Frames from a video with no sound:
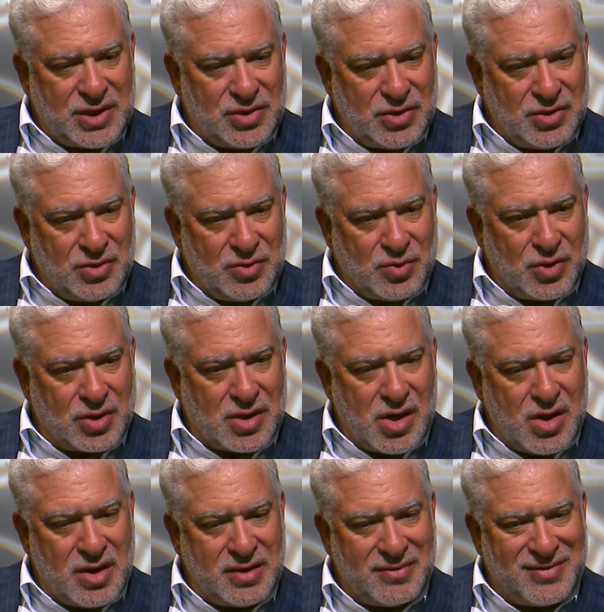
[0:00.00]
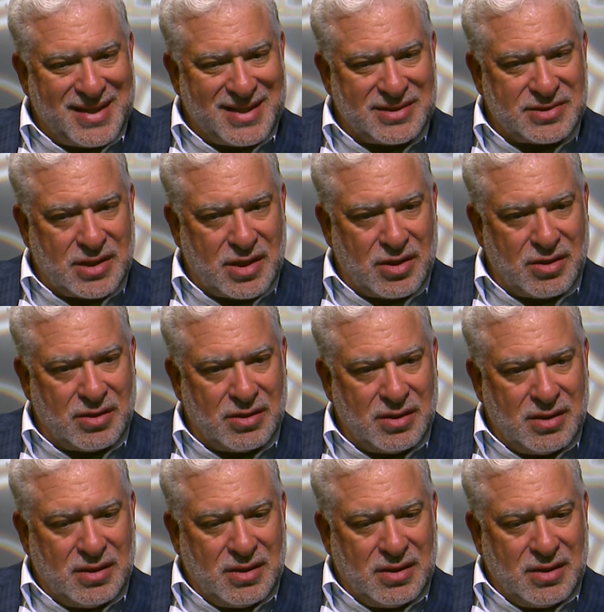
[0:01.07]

do, work on things that are